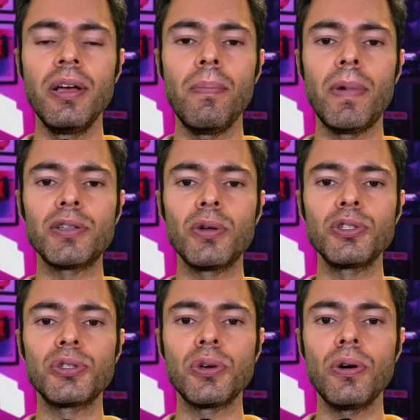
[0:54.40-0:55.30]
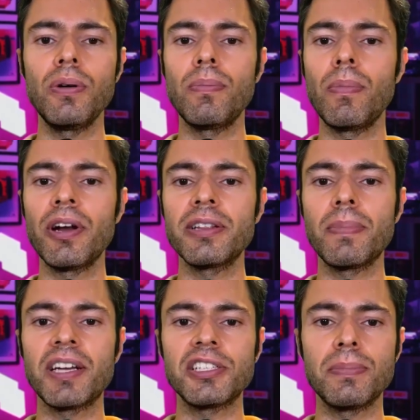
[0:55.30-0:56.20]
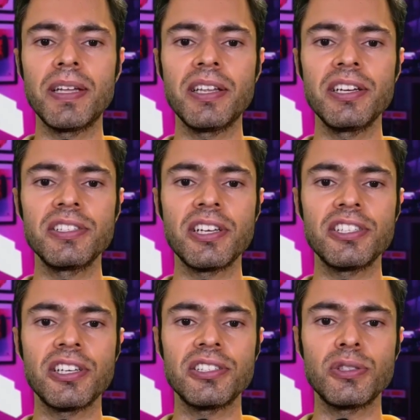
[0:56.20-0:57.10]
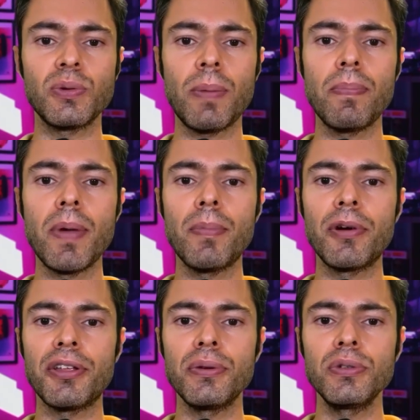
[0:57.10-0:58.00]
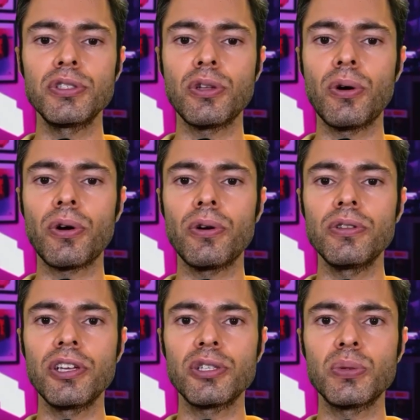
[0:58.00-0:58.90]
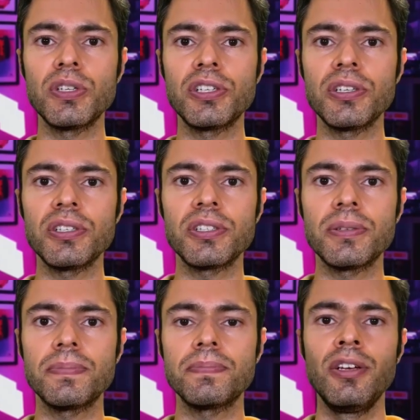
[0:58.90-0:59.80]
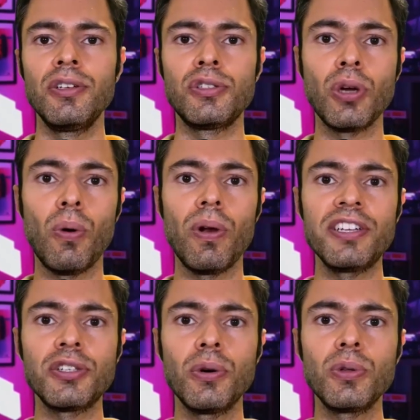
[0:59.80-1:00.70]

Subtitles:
but also more advanced metrics such as swap memory used or context switches. So let's go